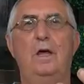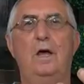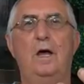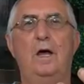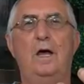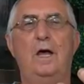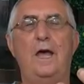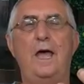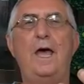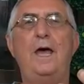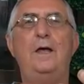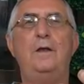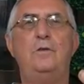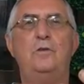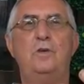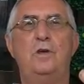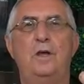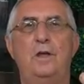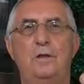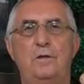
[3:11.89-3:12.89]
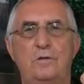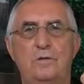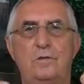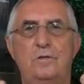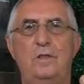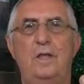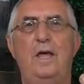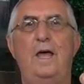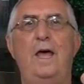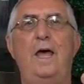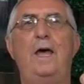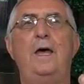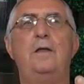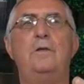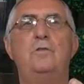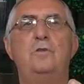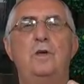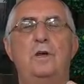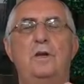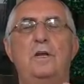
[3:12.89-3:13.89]
uh, AdSense, the
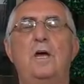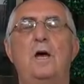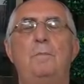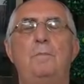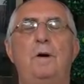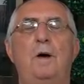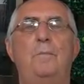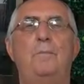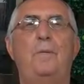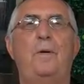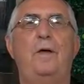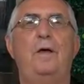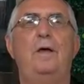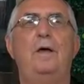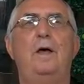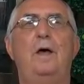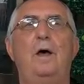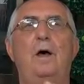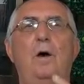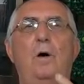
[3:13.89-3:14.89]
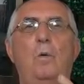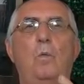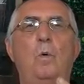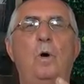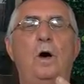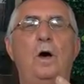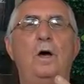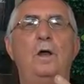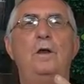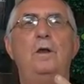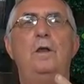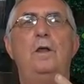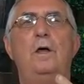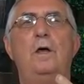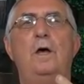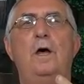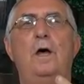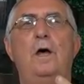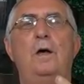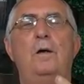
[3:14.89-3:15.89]
ads that come up. One,
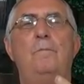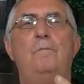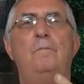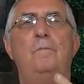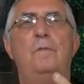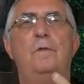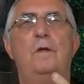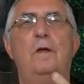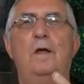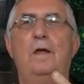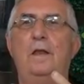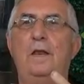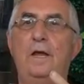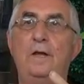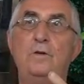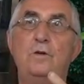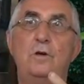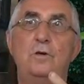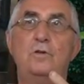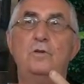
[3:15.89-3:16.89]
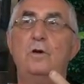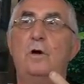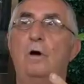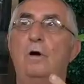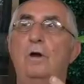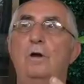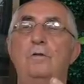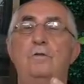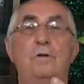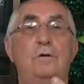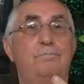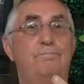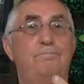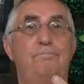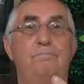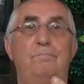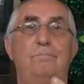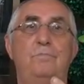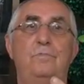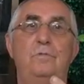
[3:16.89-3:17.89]
uh, at least it started
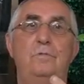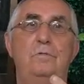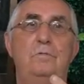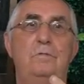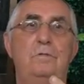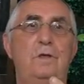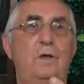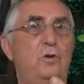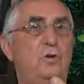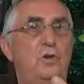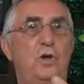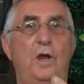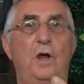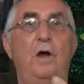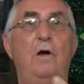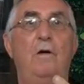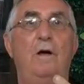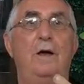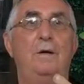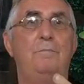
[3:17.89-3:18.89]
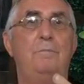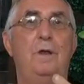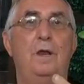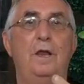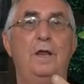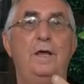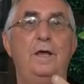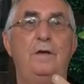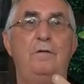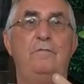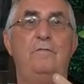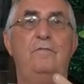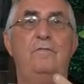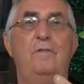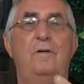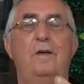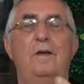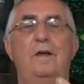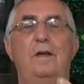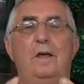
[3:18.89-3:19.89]
this year, I
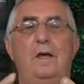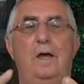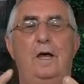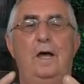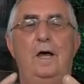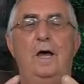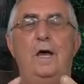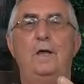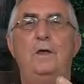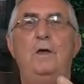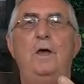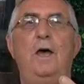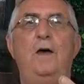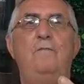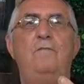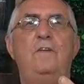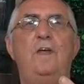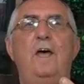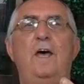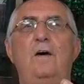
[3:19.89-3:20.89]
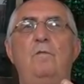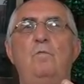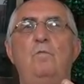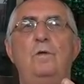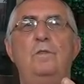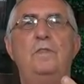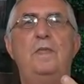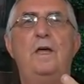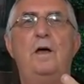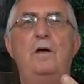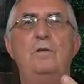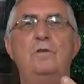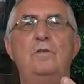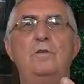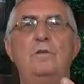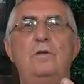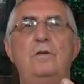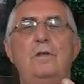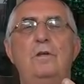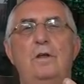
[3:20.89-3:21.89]
believe. Uh, you have to have
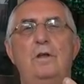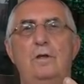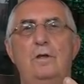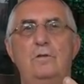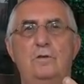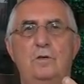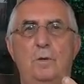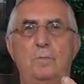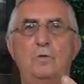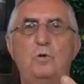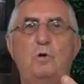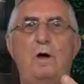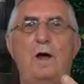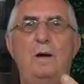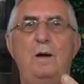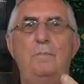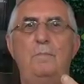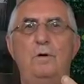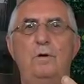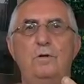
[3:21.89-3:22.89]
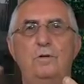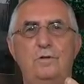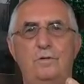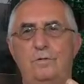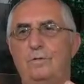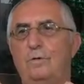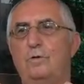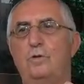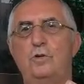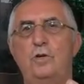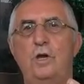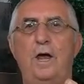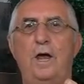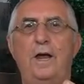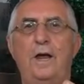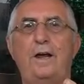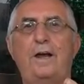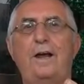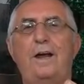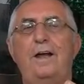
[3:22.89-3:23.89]
1,000 subscribers. Check